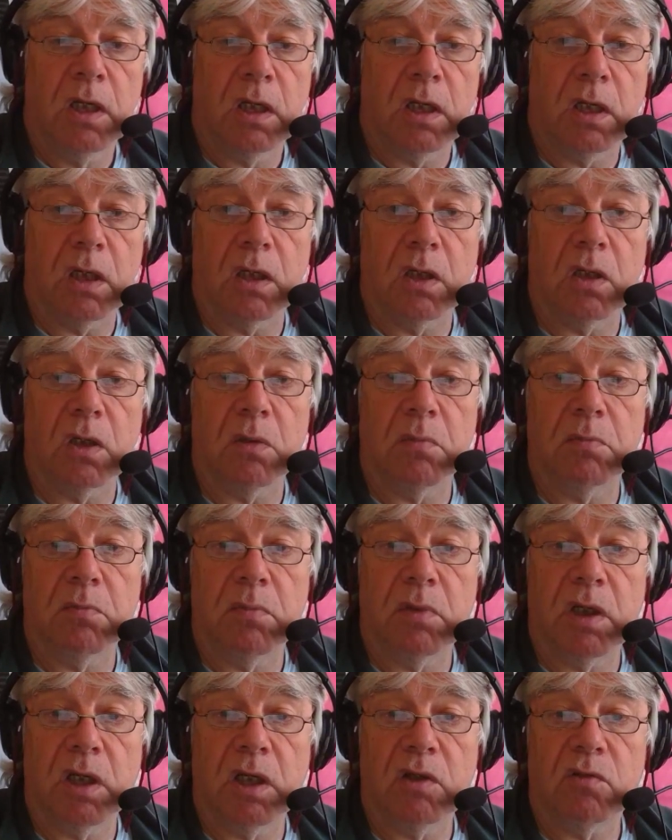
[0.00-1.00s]

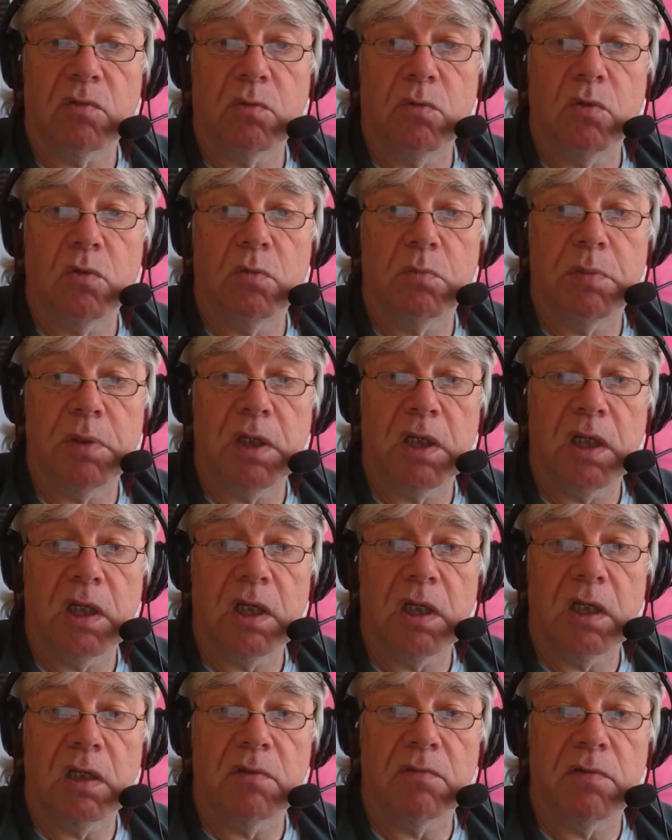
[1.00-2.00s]
It will
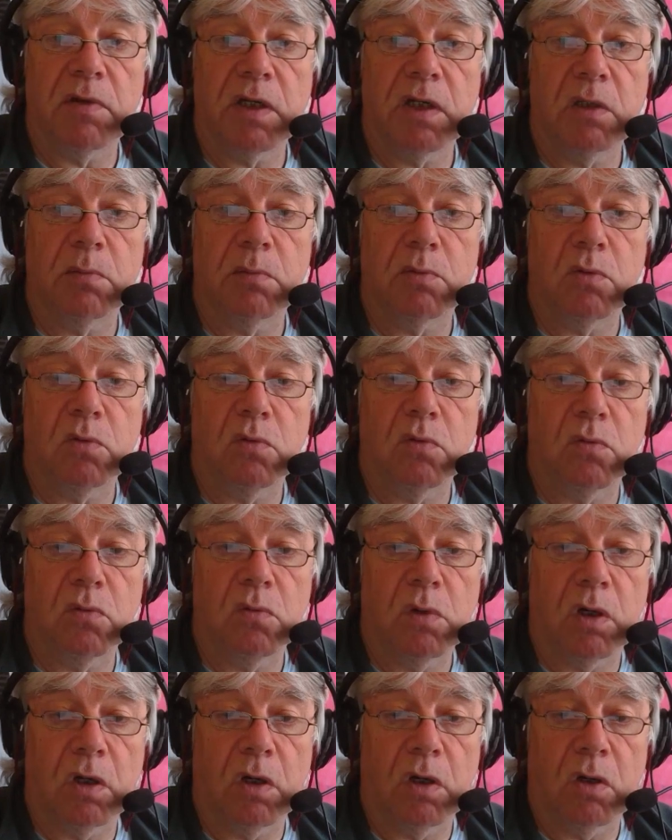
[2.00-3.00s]
be
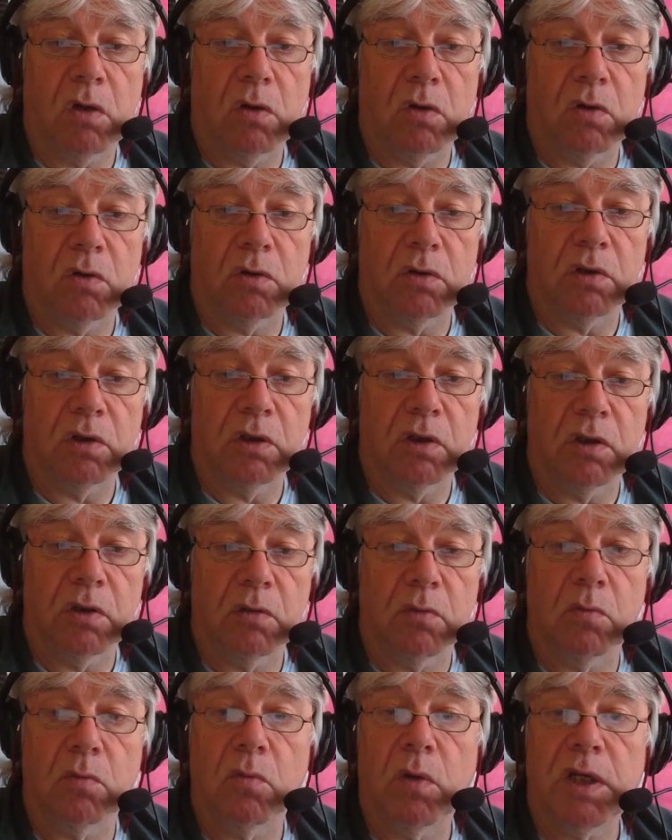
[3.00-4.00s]
available on
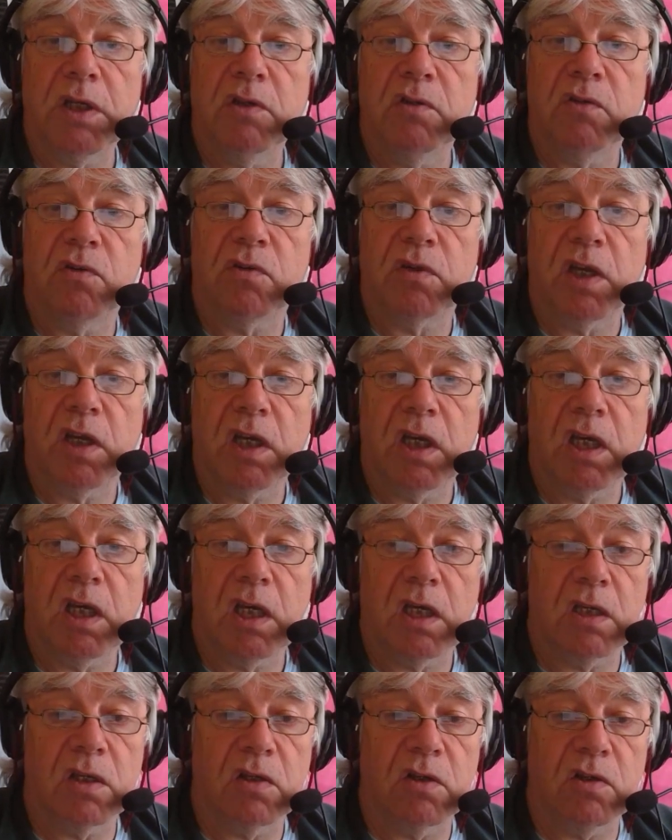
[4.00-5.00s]

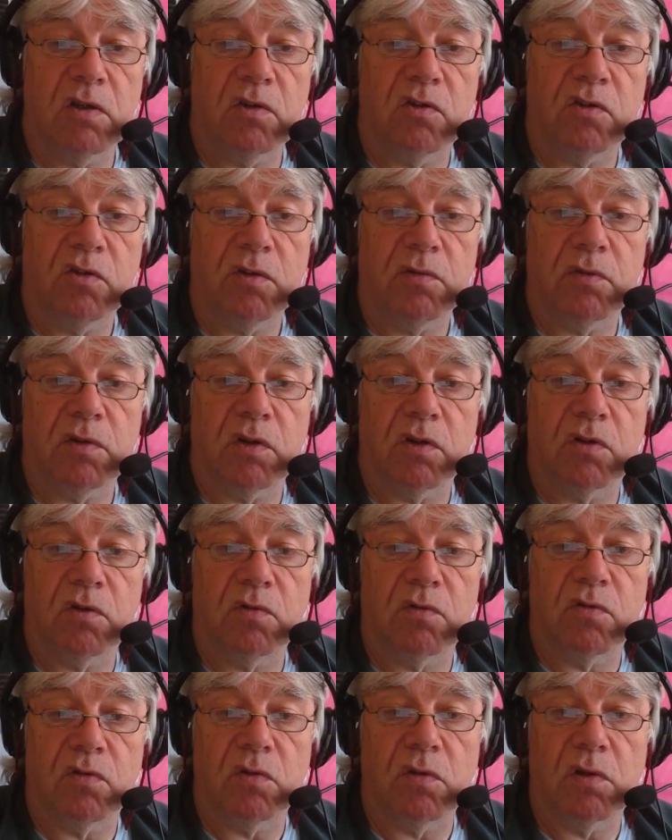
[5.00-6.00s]
Wednesday, the 7th
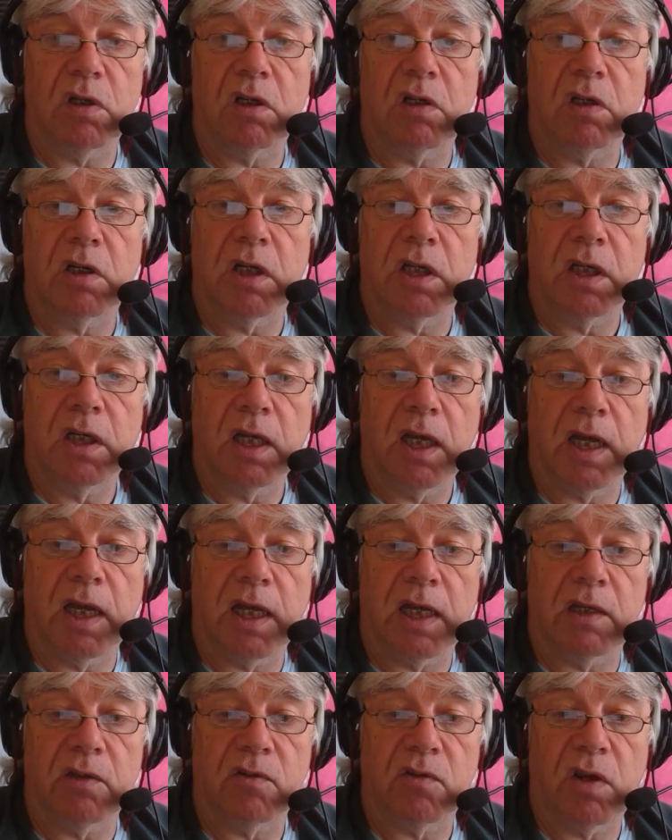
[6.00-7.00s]
of July
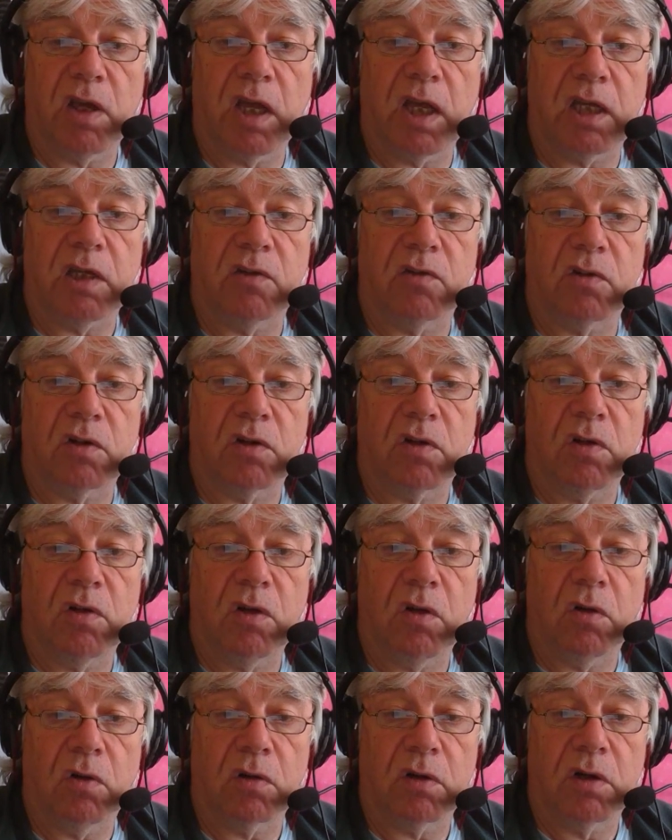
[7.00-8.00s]
at 8
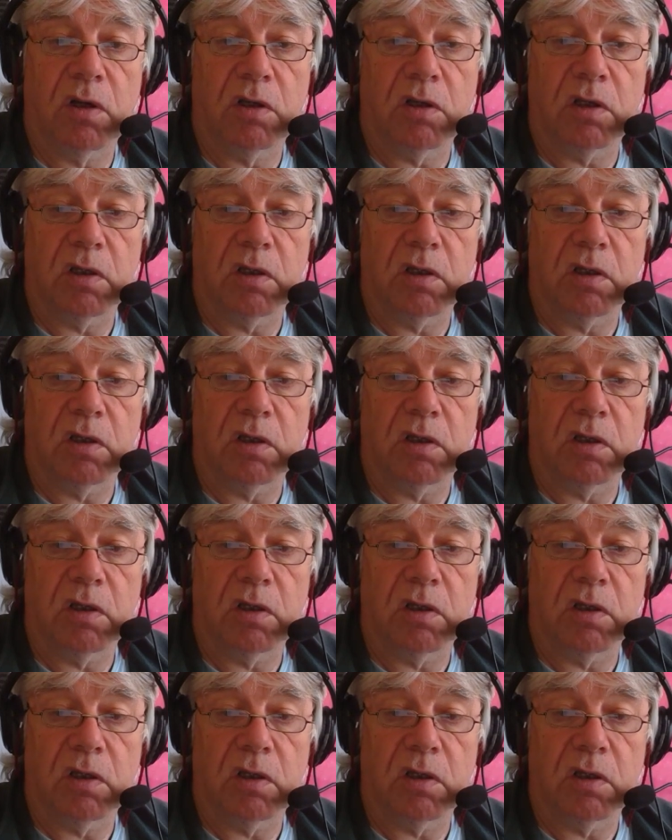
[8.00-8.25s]
o'clock.